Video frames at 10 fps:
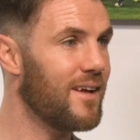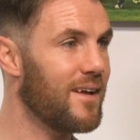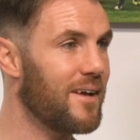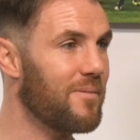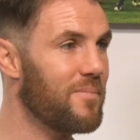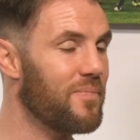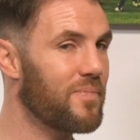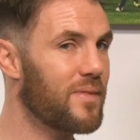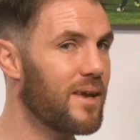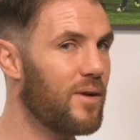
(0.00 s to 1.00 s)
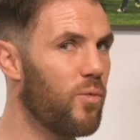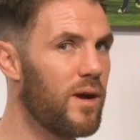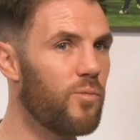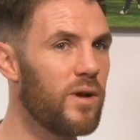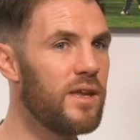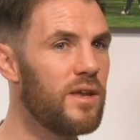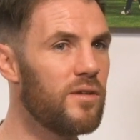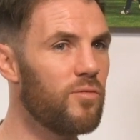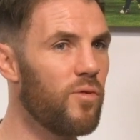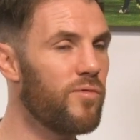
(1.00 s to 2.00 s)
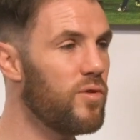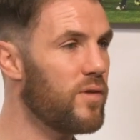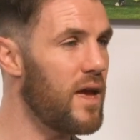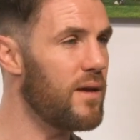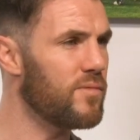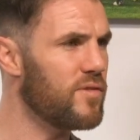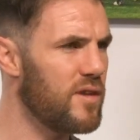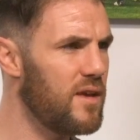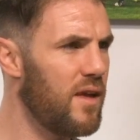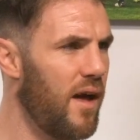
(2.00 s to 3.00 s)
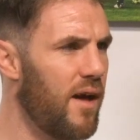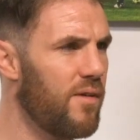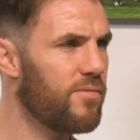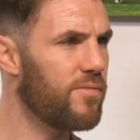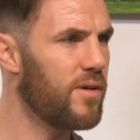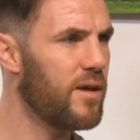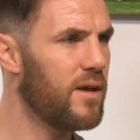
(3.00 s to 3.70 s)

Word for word: Um, when when you review games, do you have,